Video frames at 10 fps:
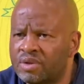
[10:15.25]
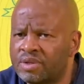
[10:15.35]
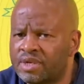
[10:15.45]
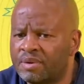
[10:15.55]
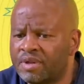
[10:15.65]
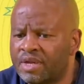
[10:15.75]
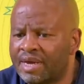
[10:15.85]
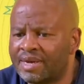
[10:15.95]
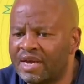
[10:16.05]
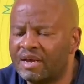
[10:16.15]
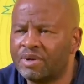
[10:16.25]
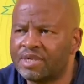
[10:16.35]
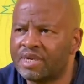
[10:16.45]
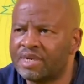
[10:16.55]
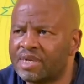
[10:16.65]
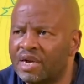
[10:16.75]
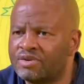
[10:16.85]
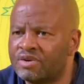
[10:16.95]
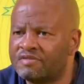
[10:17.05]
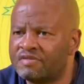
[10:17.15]
It's something that came as a
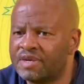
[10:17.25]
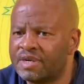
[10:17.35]
result of